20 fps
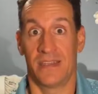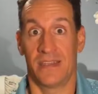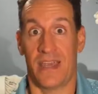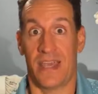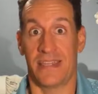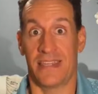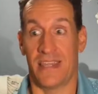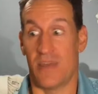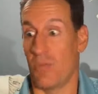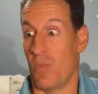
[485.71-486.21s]

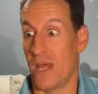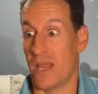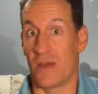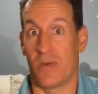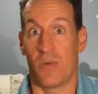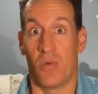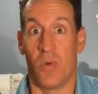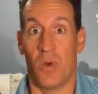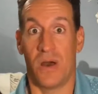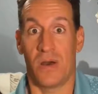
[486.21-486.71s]
And then what,
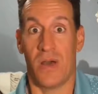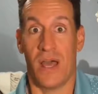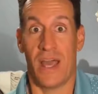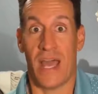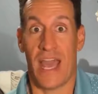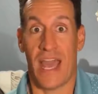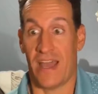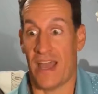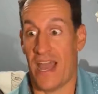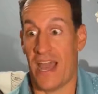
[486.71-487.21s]
will,
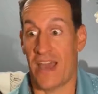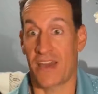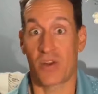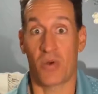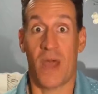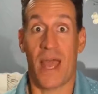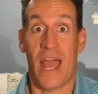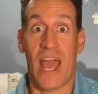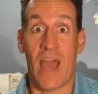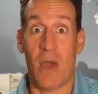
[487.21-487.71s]
how do,
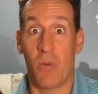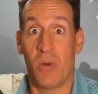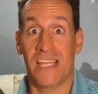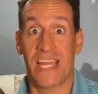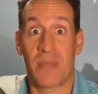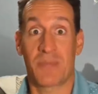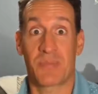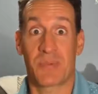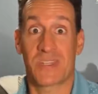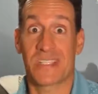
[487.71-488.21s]
I? how will
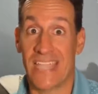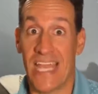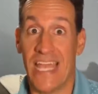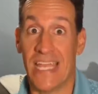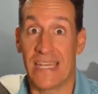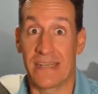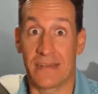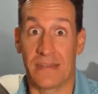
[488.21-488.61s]
I present?